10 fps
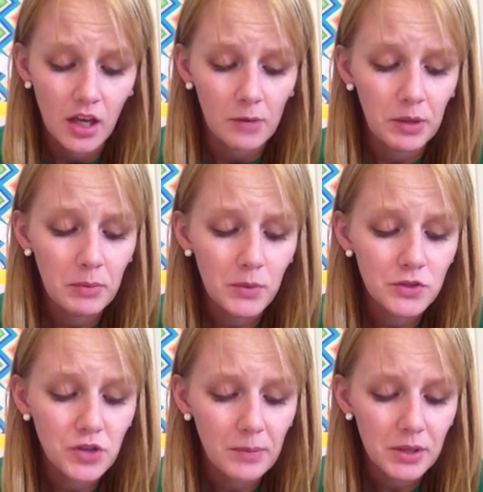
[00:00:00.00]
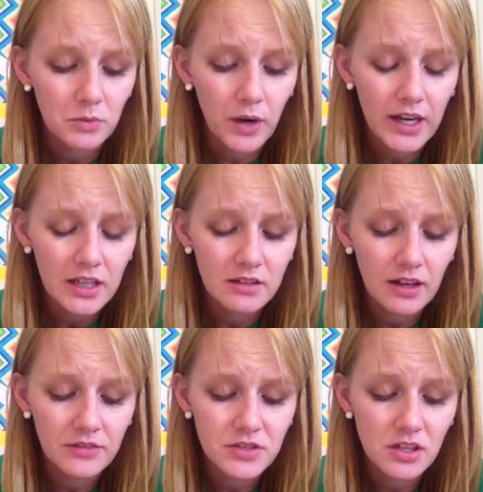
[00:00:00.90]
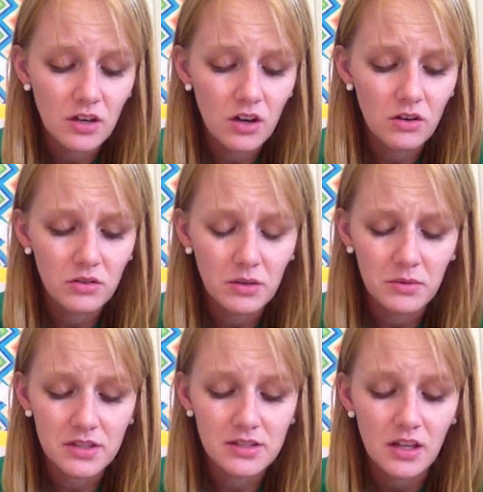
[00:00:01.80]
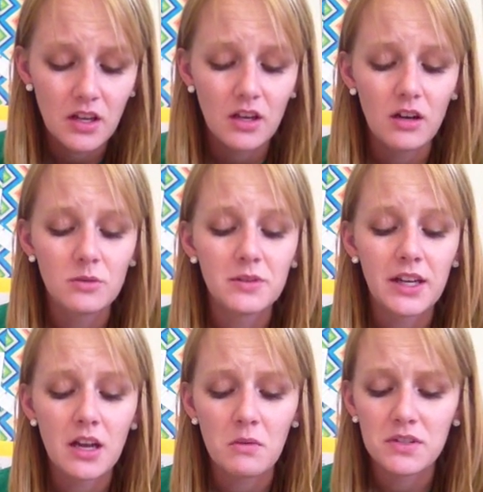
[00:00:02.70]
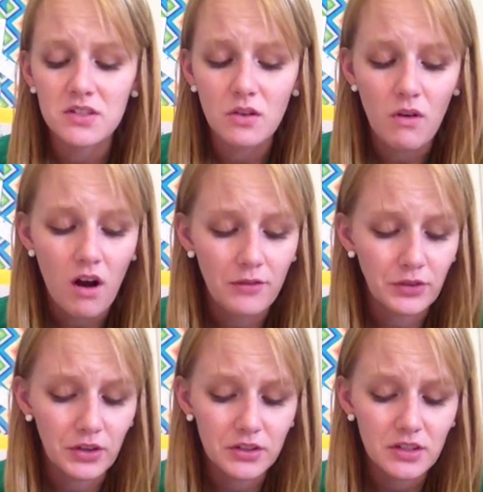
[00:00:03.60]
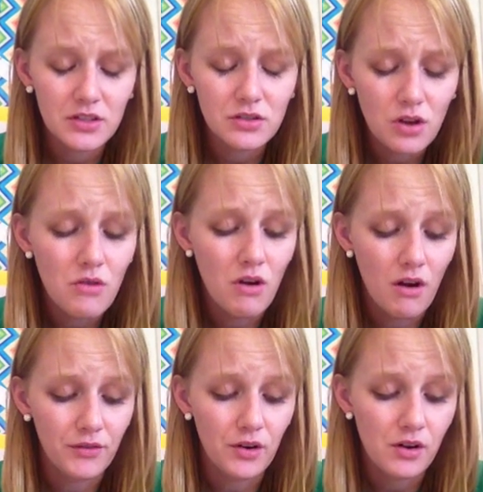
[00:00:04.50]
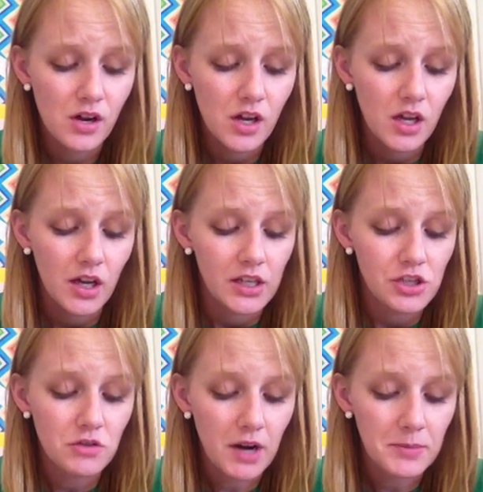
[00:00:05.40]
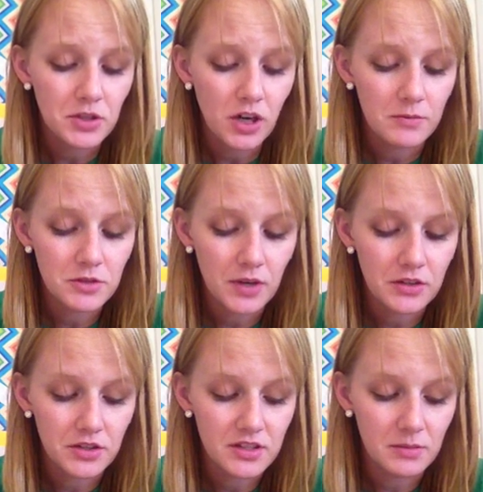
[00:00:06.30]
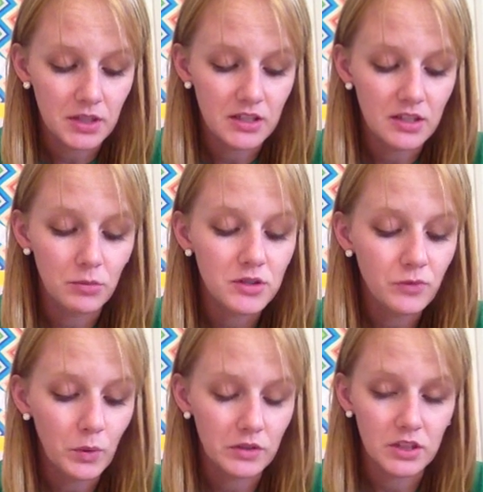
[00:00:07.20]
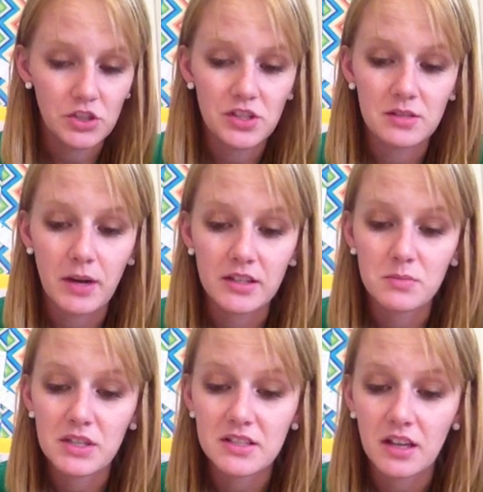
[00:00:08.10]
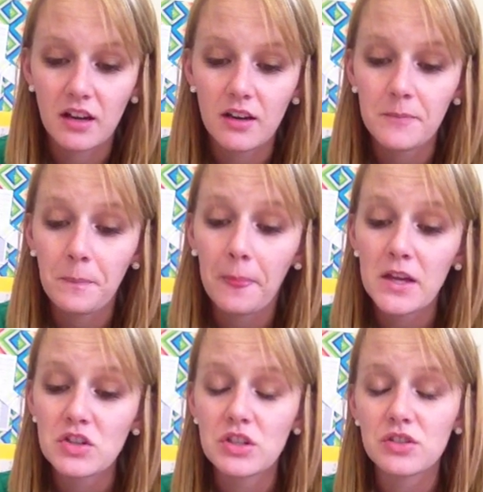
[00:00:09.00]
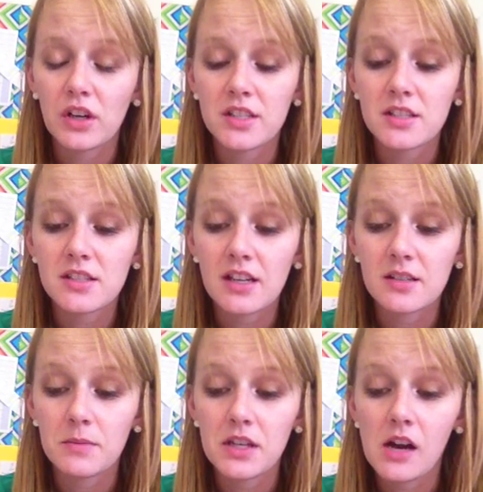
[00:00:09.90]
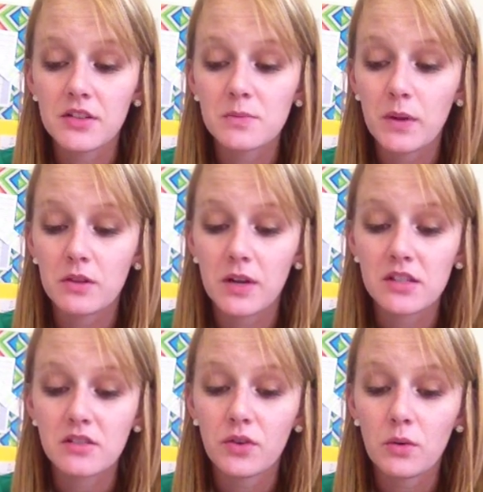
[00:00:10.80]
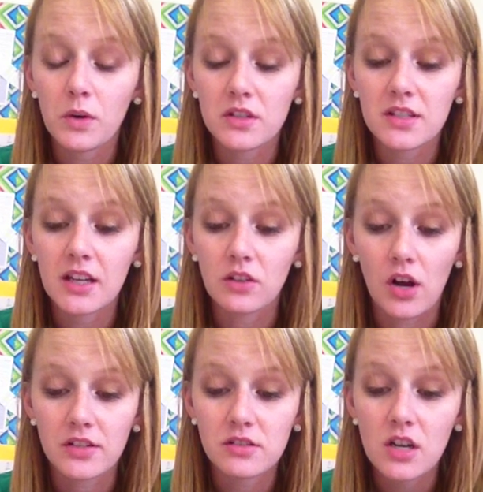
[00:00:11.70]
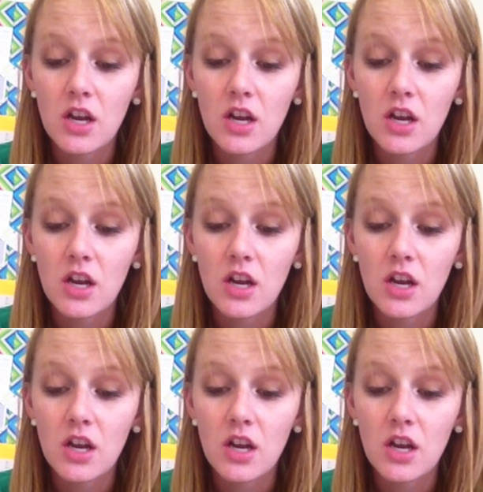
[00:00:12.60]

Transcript: People were dropping right and left, and Lena, it was so awful. So awful. She wraps her arms around her stomach and doubles forward like she's about to be sick. She starts to say something else, but the rest of her words get lost.